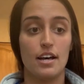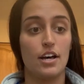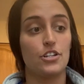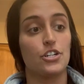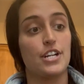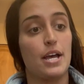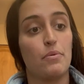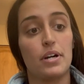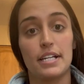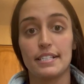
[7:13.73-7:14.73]
under day
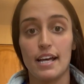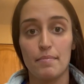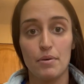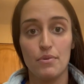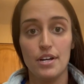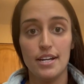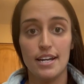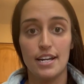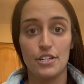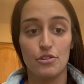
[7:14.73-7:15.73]
1, assignment 1,
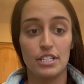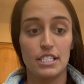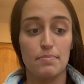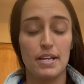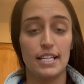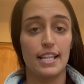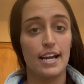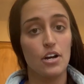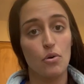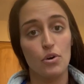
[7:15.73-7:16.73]
and you can submit it
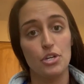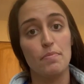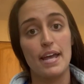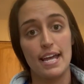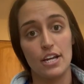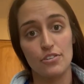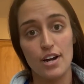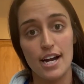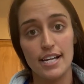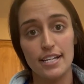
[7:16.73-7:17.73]
there, or you may
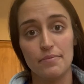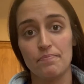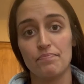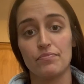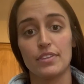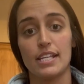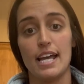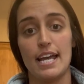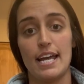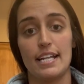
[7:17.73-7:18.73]
handwrite it
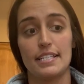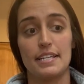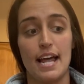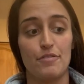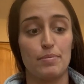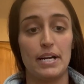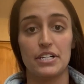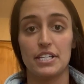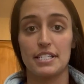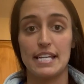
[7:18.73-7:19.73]
and have your
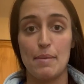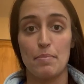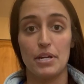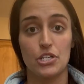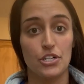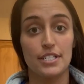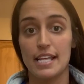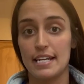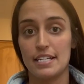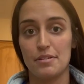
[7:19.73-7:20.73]
parents snap a picture and
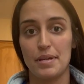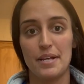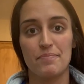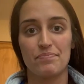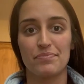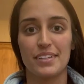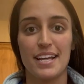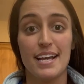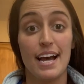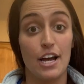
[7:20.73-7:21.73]
send it to me.
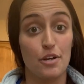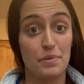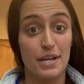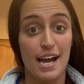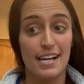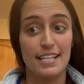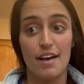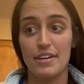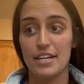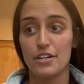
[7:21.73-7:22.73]
I hope you guys
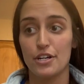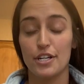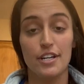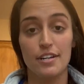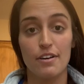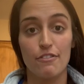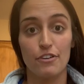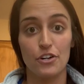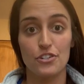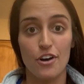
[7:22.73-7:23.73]
have a good
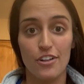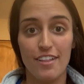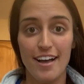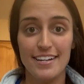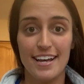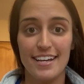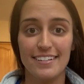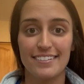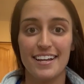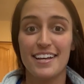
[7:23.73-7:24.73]
first online day.
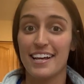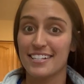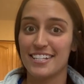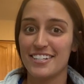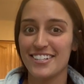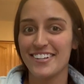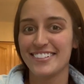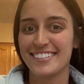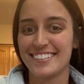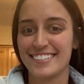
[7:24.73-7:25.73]
See you soon.